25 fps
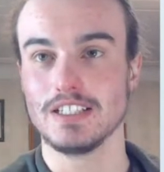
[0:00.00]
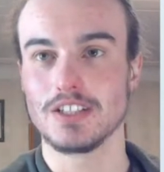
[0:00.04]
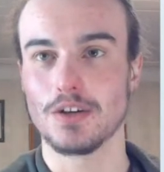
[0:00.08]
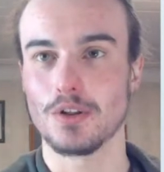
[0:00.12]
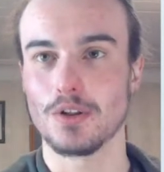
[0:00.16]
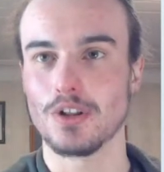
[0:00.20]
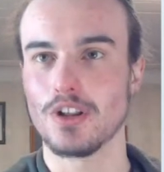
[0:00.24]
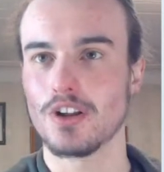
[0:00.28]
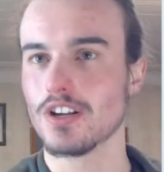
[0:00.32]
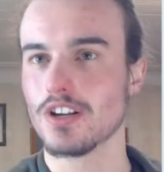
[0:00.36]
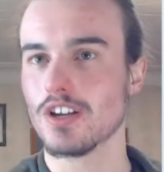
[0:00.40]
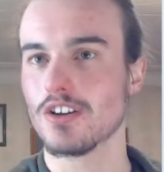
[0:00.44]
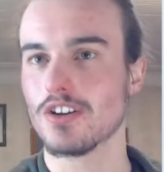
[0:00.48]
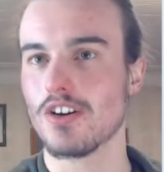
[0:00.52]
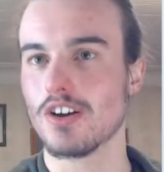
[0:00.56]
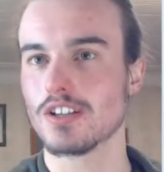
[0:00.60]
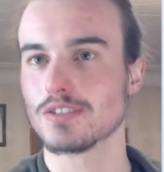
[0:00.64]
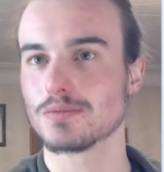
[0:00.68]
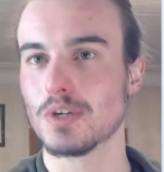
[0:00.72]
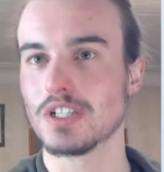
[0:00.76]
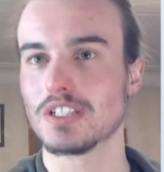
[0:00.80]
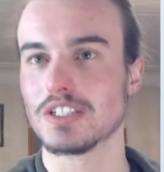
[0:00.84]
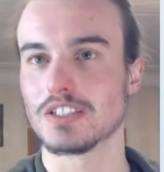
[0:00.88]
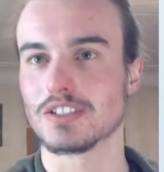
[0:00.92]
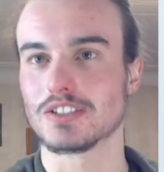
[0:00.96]
So a lot of you
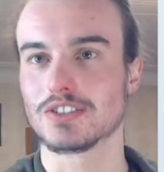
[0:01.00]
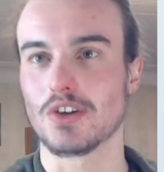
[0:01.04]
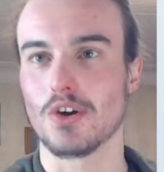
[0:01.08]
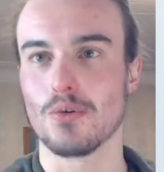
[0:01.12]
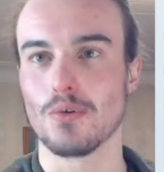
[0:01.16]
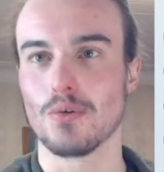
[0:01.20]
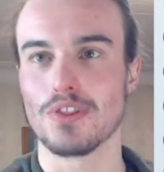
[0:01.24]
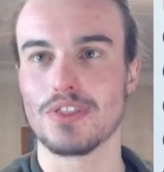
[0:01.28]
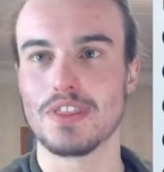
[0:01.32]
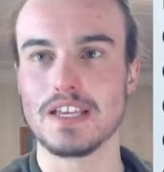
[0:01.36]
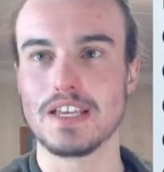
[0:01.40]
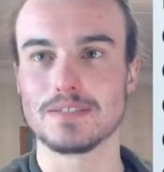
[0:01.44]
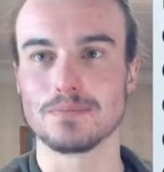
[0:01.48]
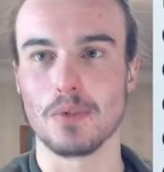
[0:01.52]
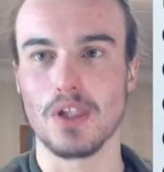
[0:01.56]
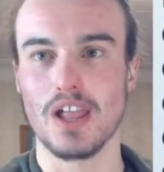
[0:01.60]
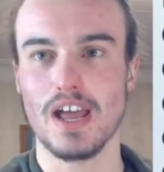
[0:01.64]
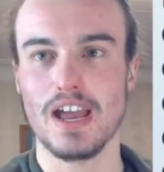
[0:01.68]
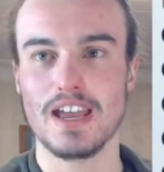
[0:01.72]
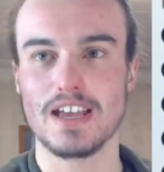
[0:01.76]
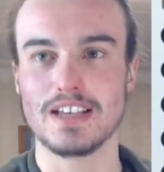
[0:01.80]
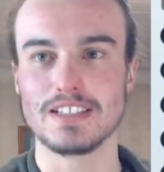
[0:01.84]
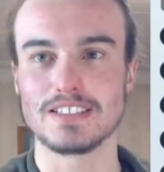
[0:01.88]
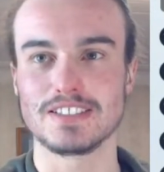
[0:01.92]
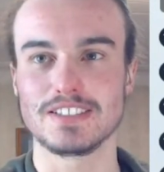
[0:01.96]
guys went to school with these
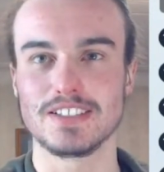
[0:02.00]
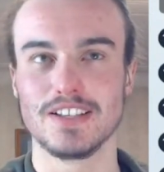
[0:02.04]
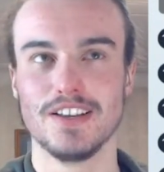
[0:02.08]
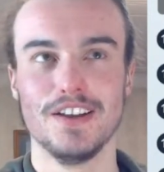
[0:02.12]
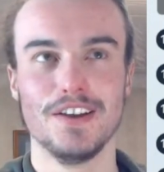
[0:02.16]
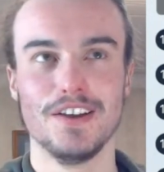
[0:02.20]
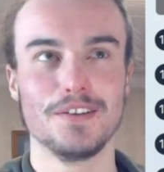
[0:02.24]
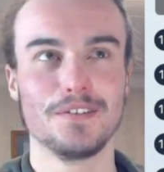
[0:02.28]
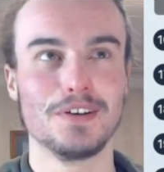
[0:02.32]
players,